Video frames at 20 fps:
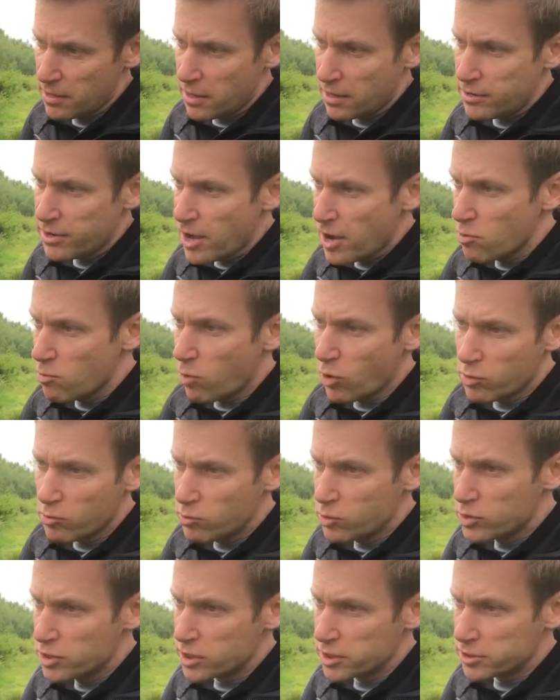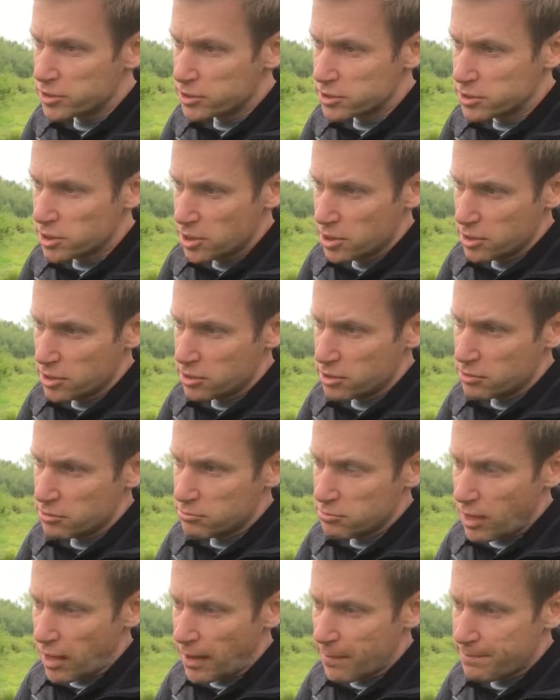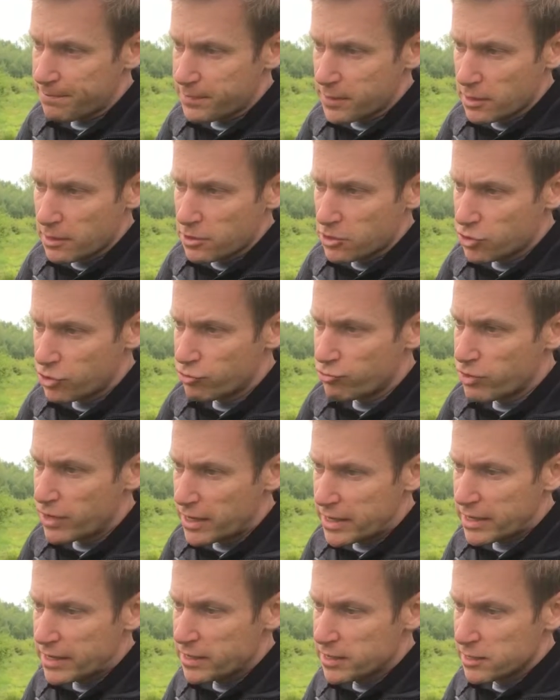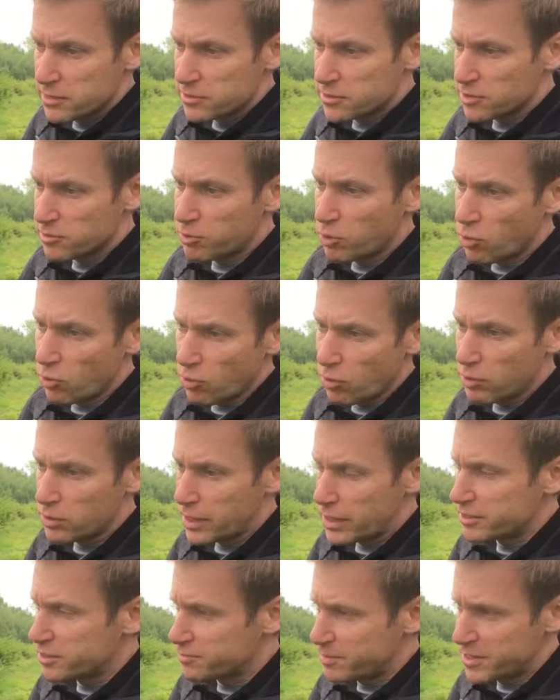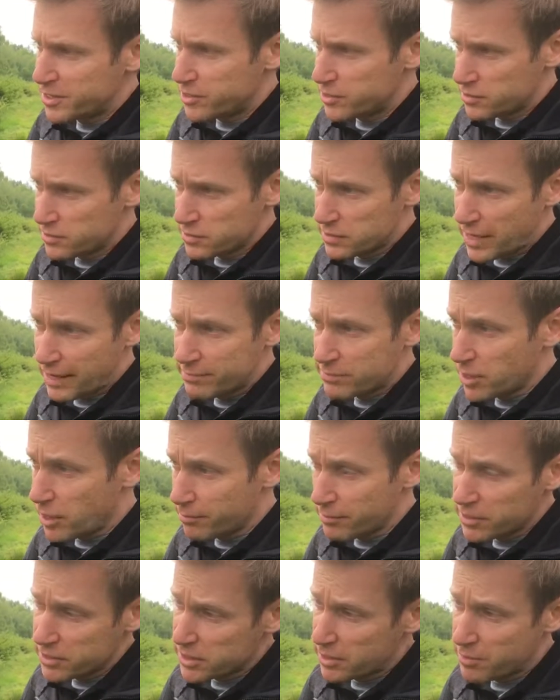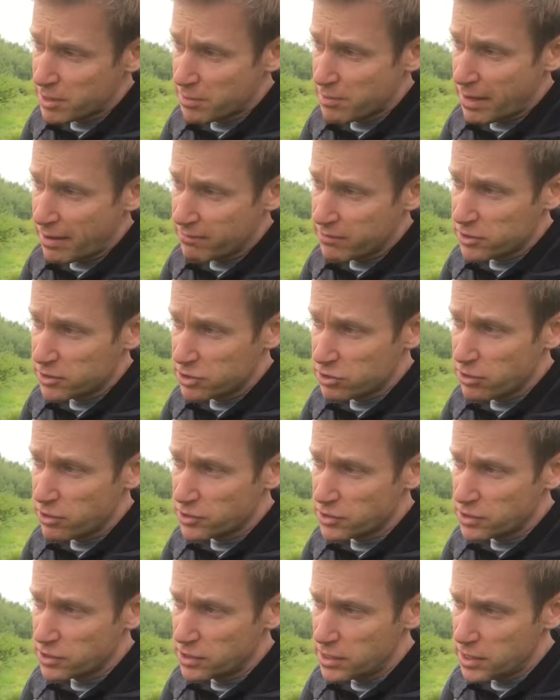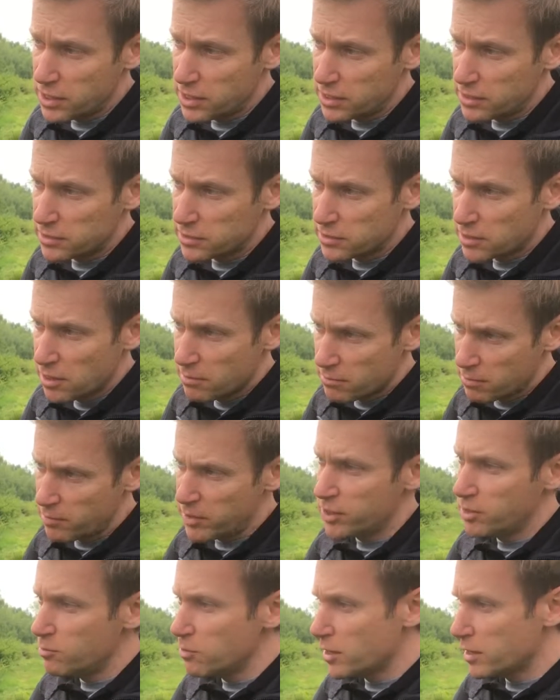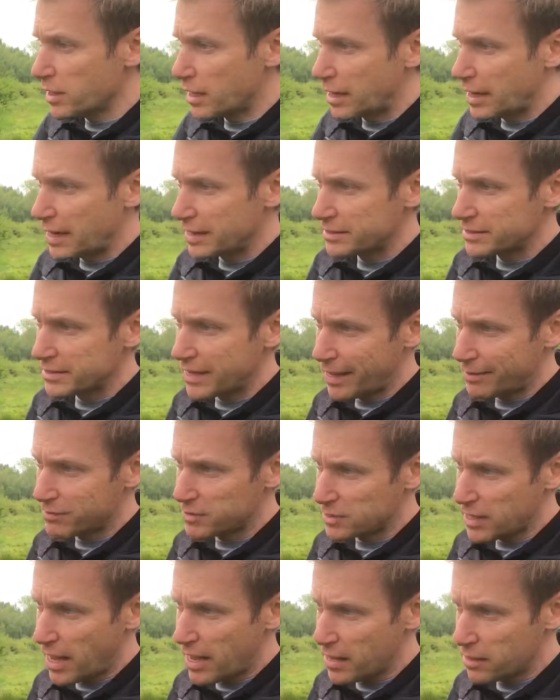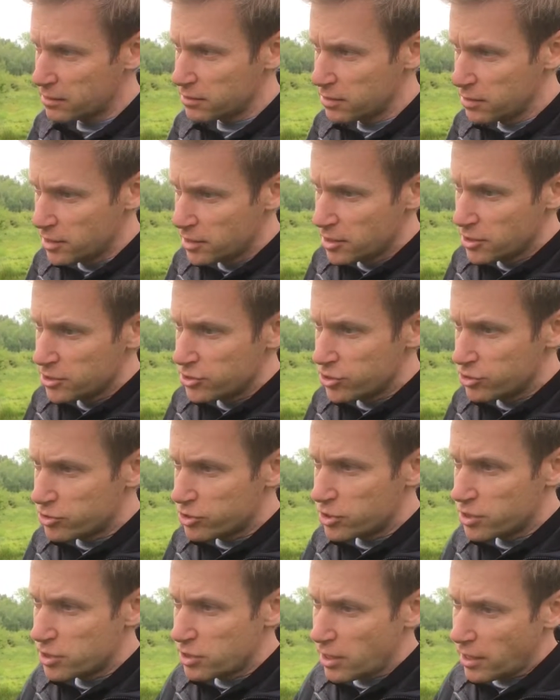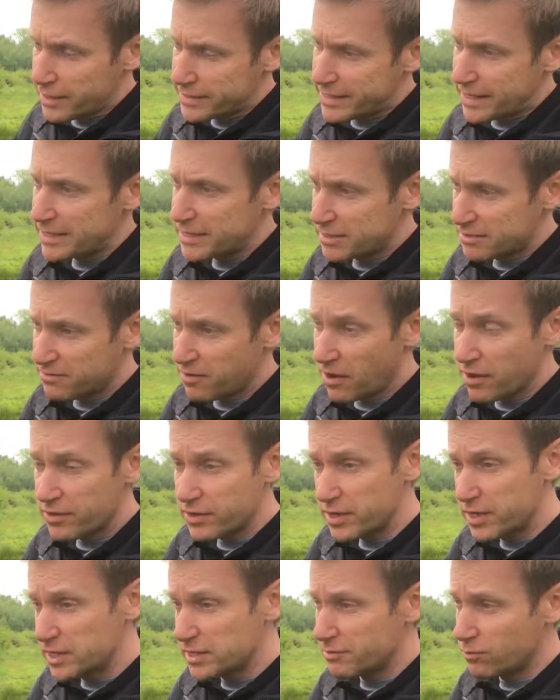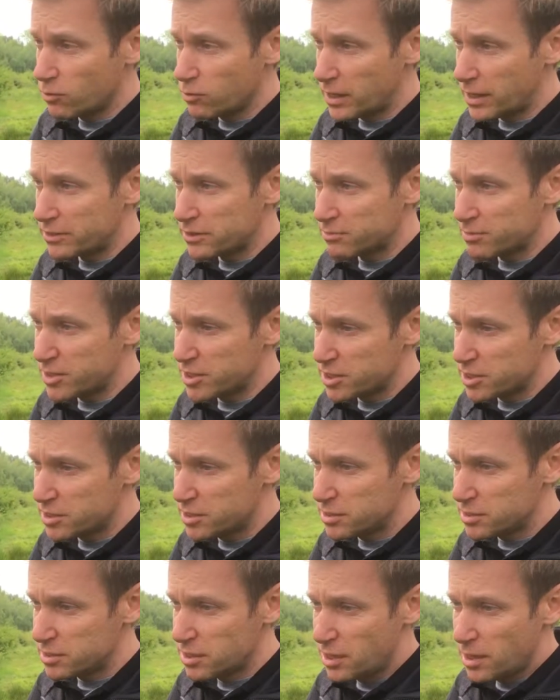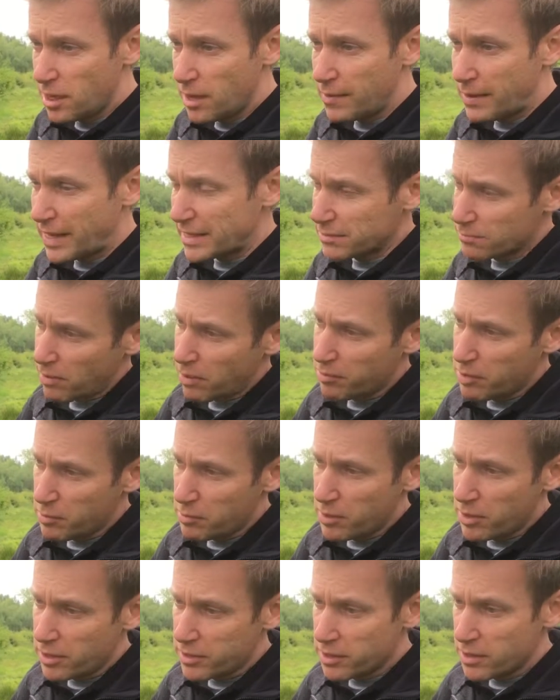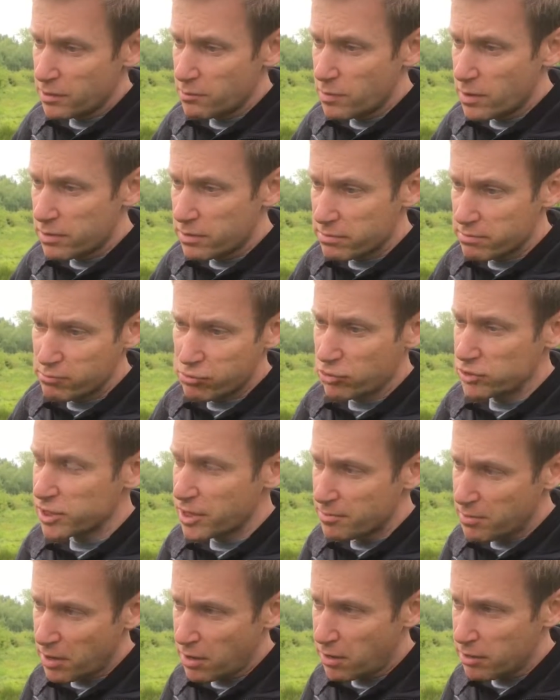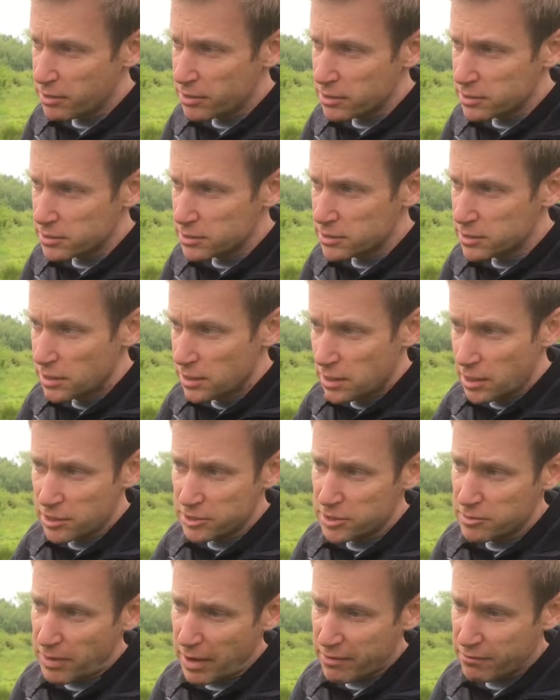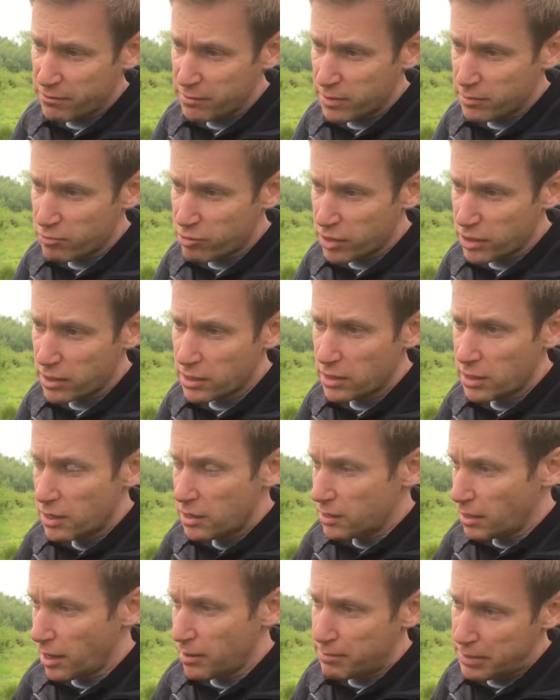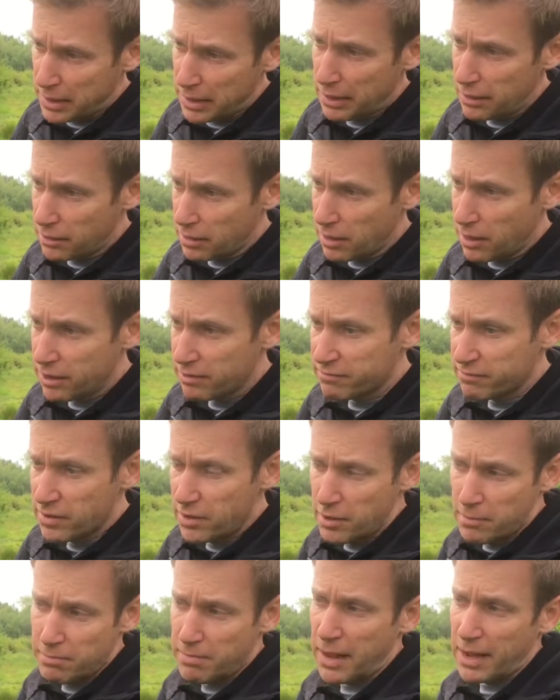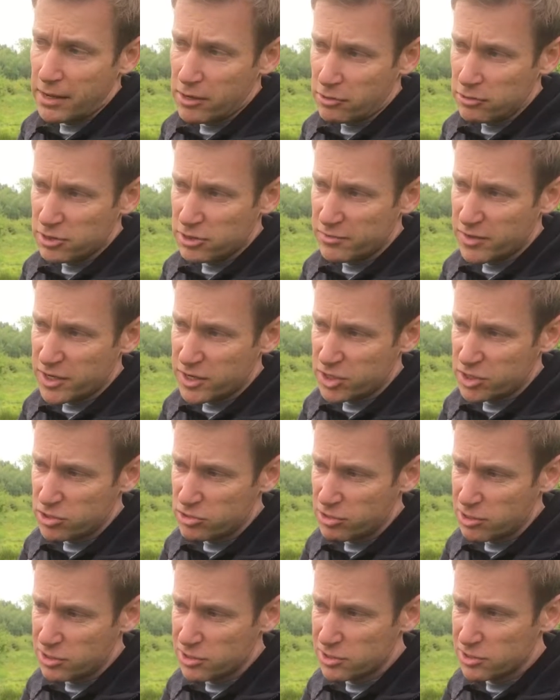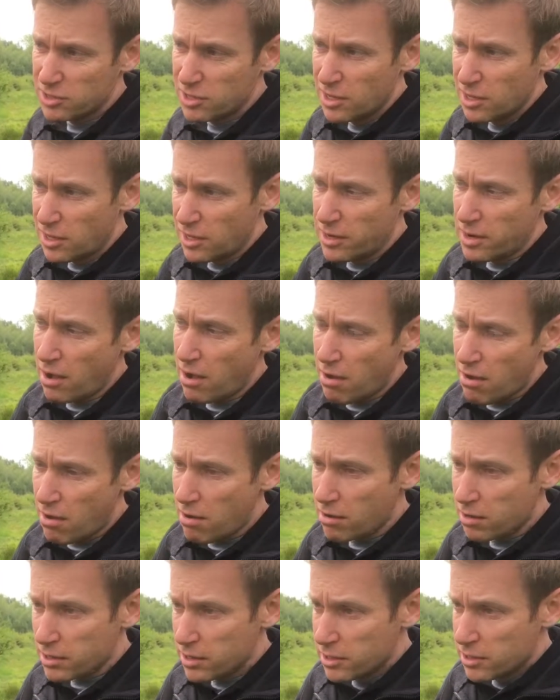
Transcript: And no one woodland could really support all those species at the same time, because some of them have contrasting needs. But when you work at a landscape scale, you can identify the needs of all those species, and that's why we're working with project partners under Back from the Brink, like Plant Life, Bat Conservation Trust and ARC,